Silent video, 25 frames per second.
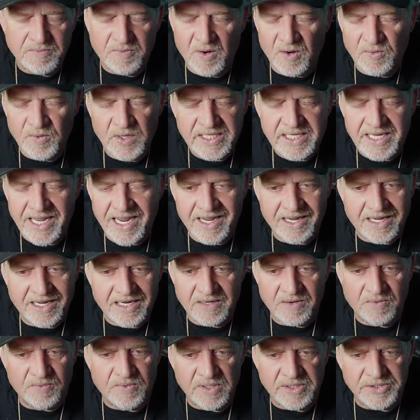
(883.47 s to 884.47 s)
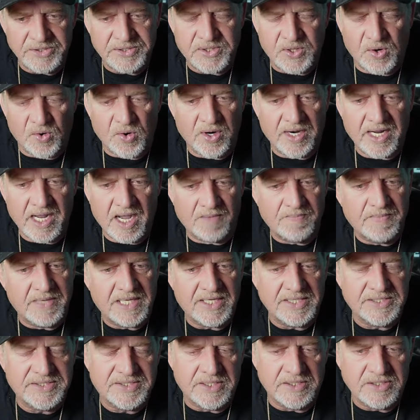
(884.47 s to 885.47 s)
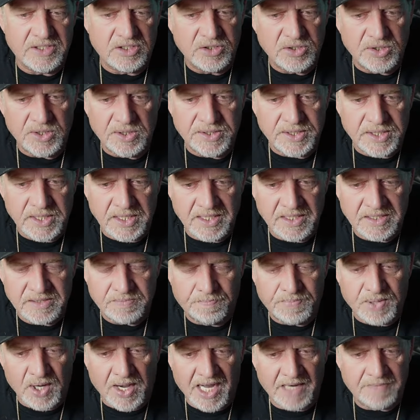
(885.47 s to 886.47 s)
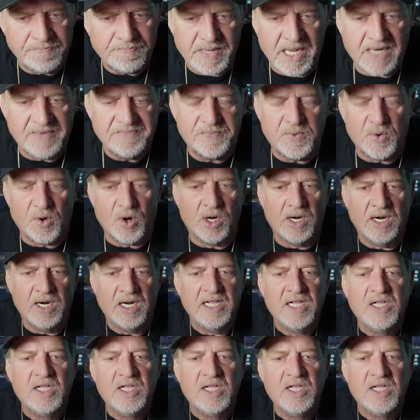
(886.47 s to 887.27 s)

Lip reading: where we can't get a real story out because the news is bought and paid for.